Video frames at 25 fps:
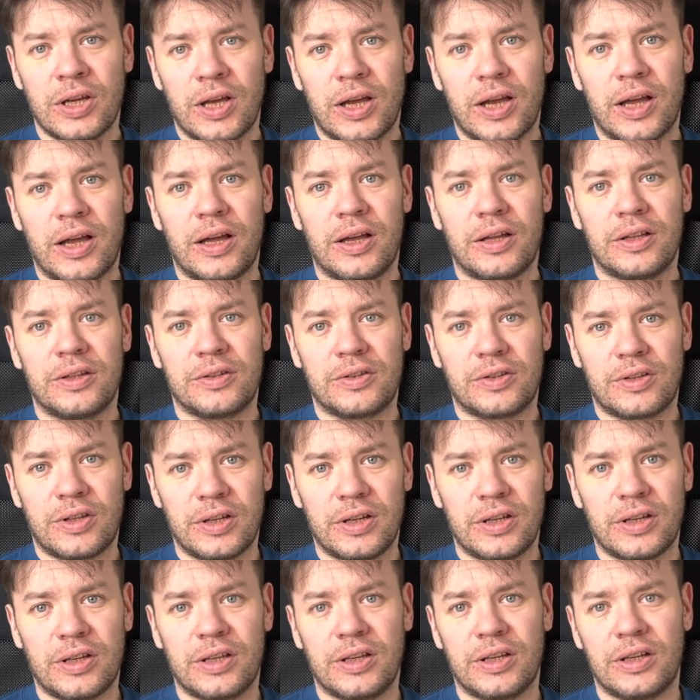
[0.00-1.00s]
and
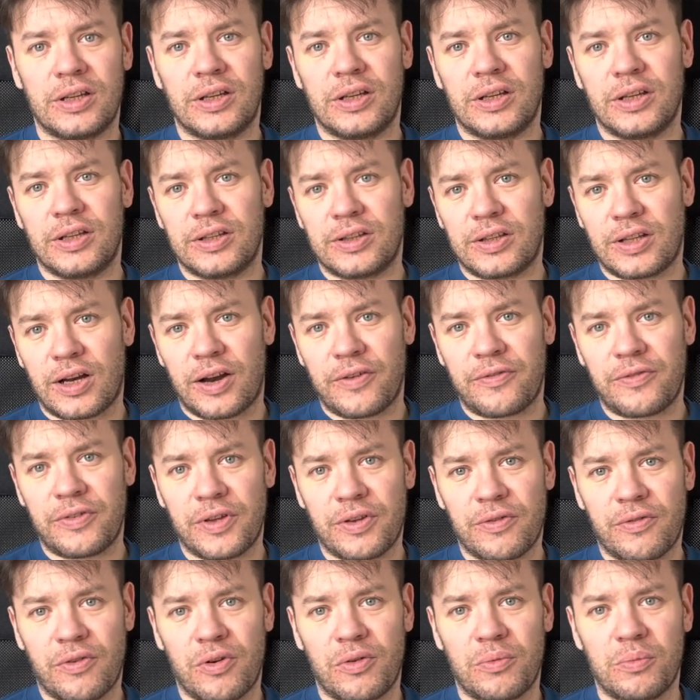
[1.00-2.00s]

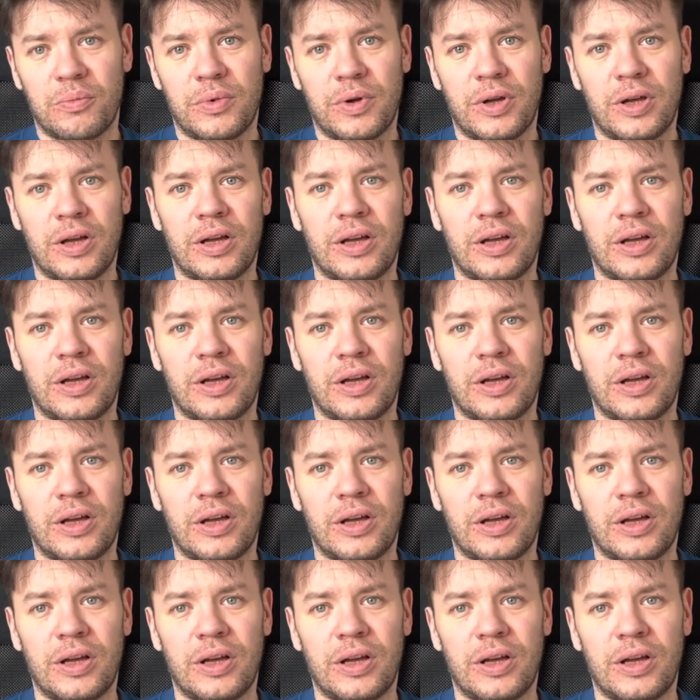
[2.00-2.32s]
traffic from